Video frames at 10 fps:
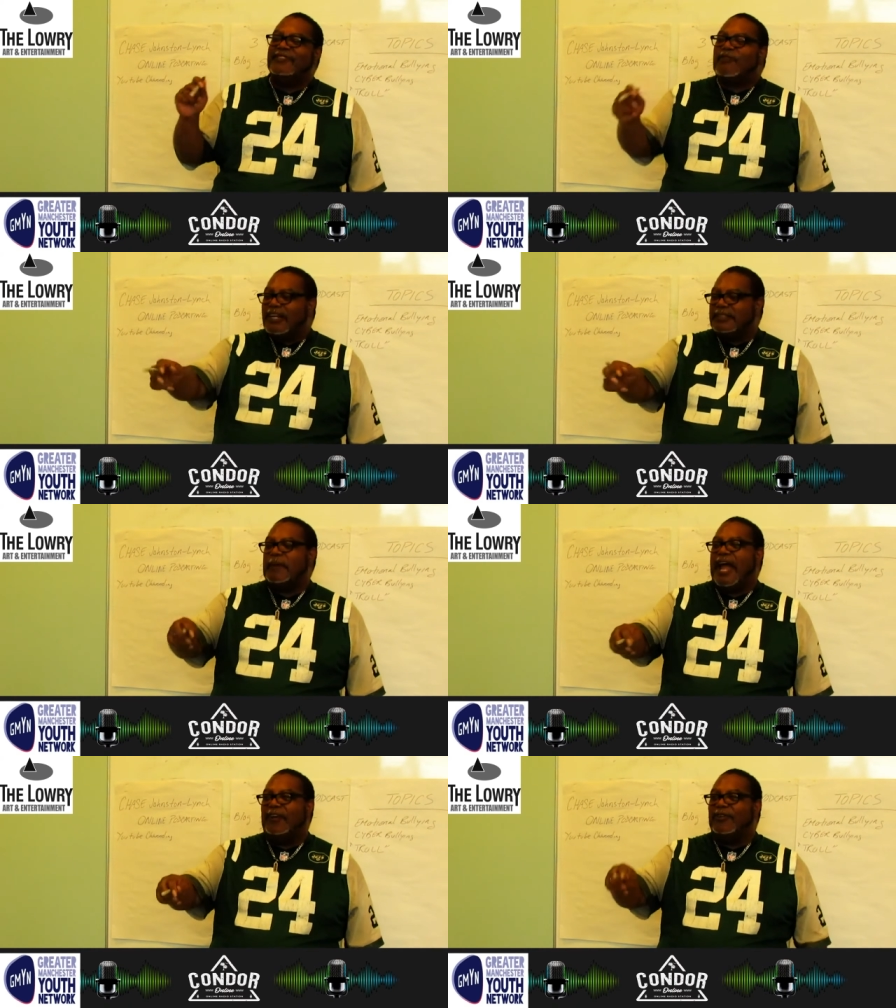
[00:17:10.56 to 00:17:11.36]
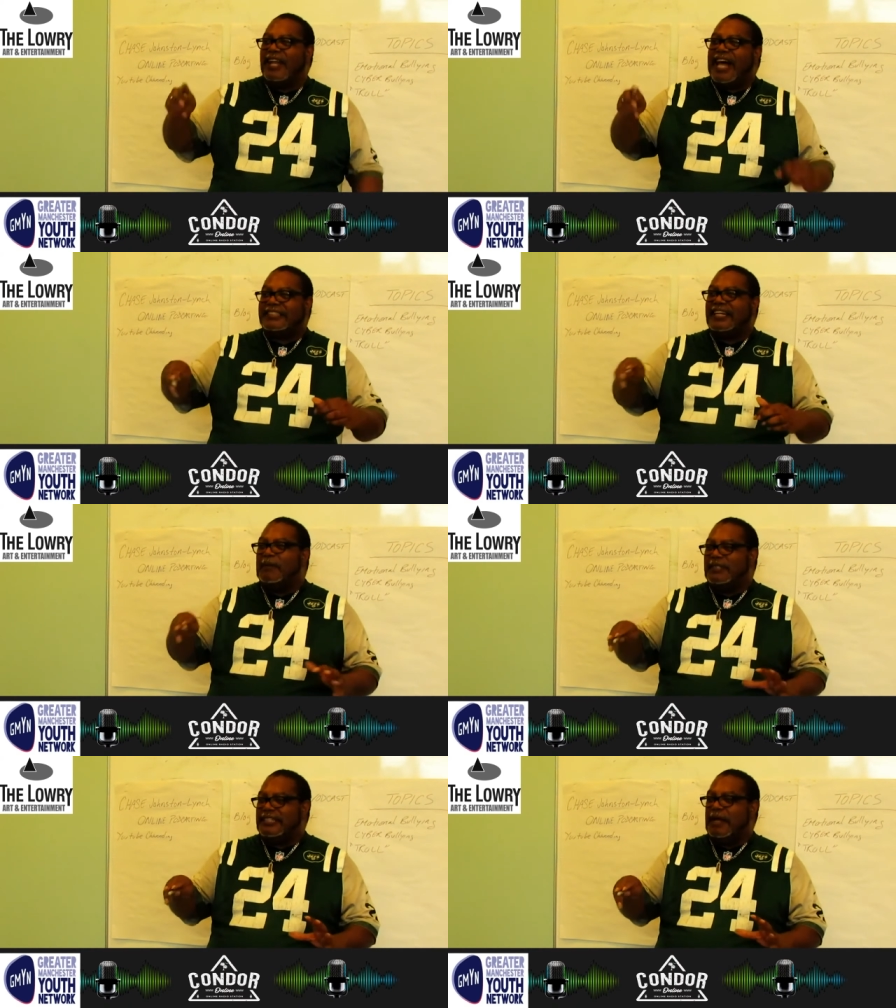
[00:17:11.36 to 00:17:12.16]
as far as the panel, the last thing
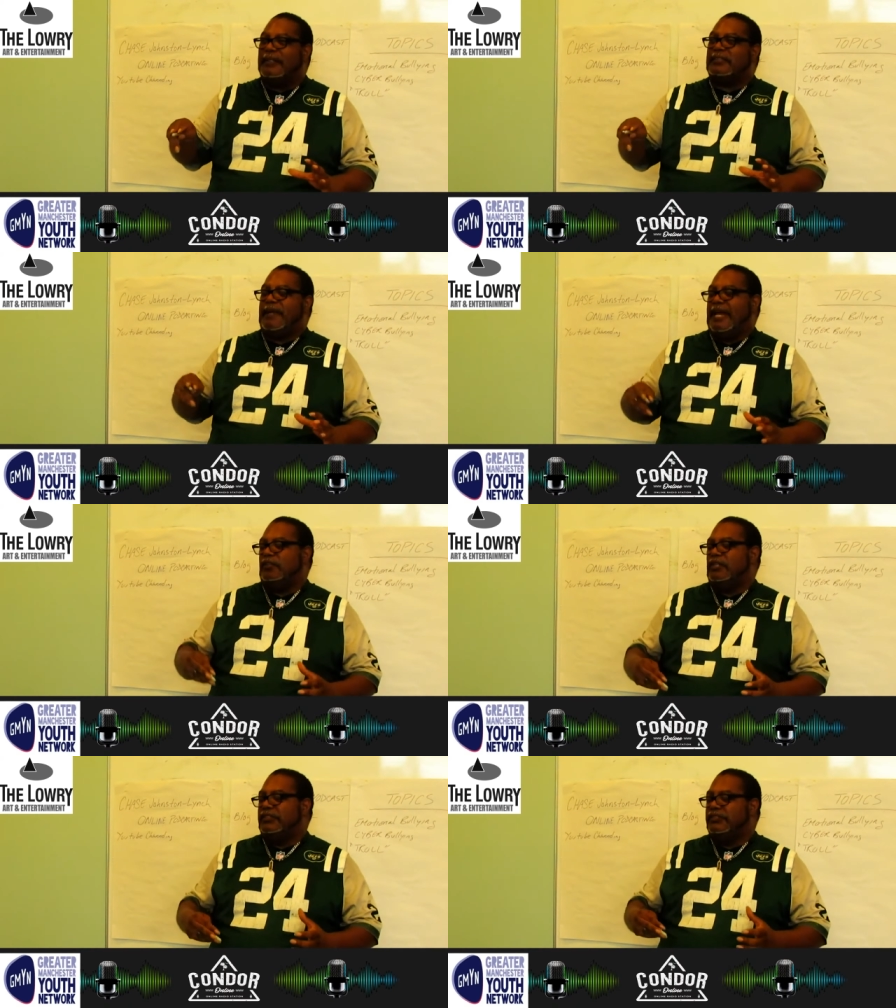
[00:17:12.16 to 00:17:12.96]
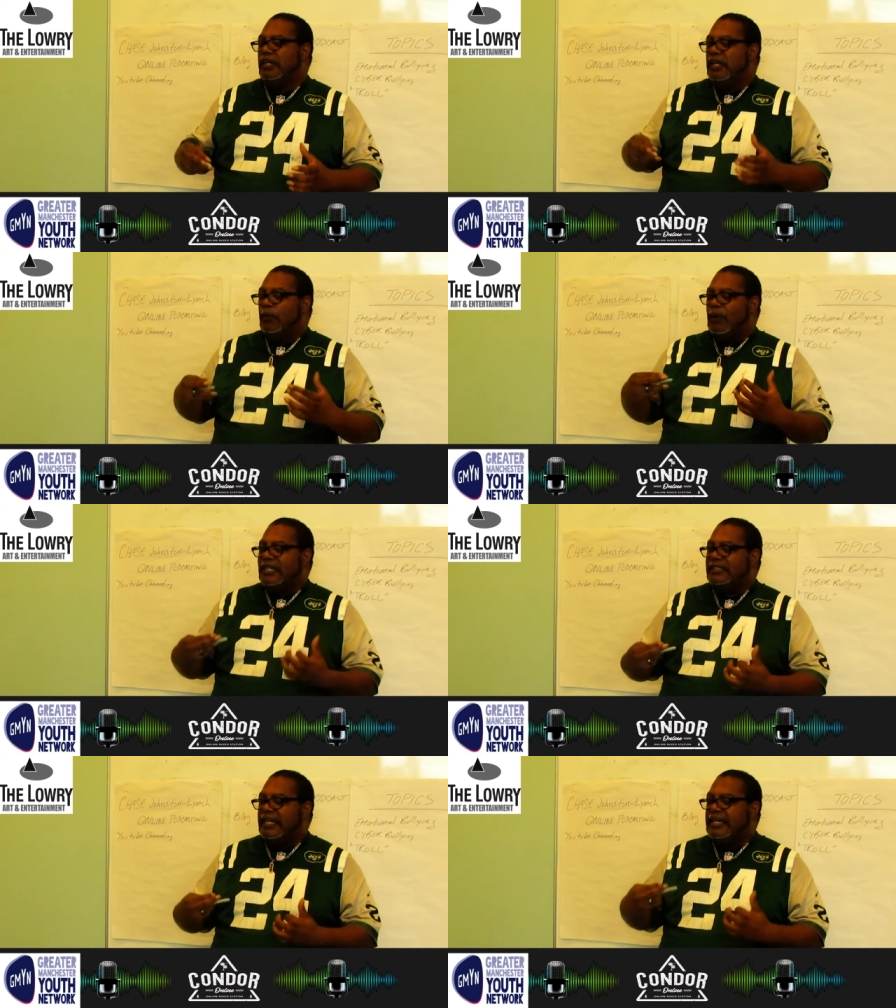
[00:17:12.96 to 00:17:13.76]
I want to say about the panel is when
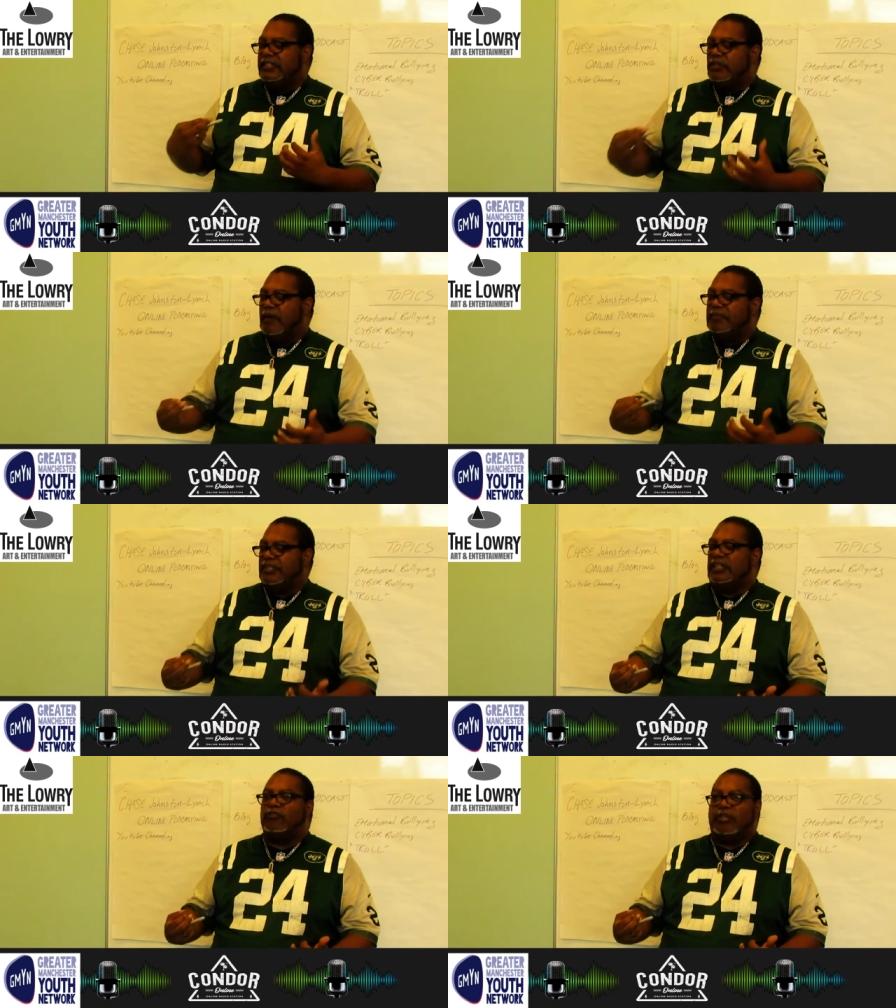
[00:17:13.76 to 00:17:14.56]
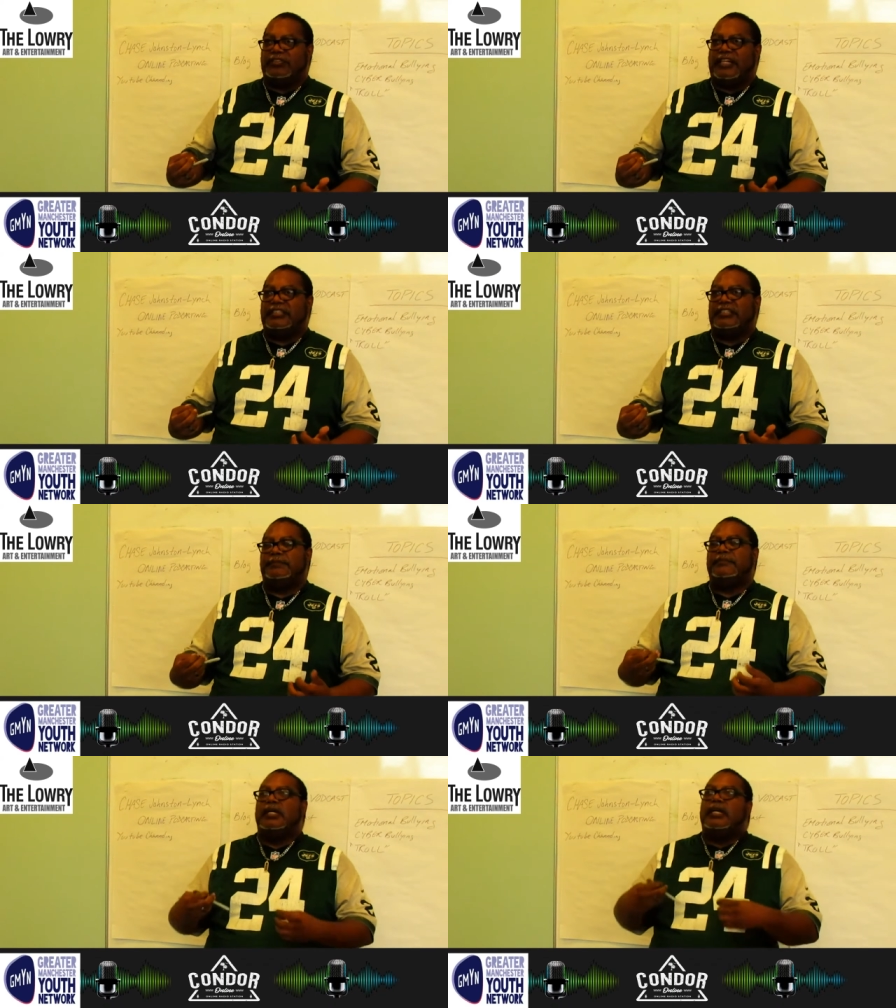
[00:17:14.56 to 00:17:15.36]
I say that you represent a cross
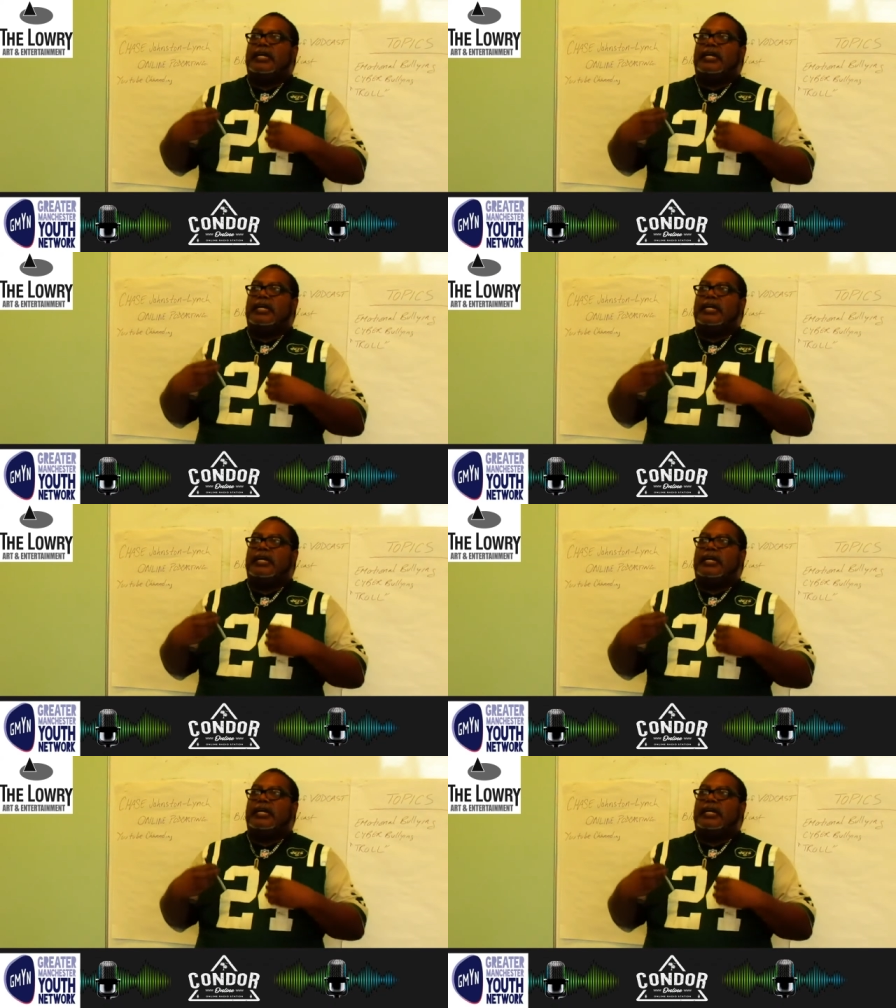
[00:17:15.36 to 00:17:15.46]
section,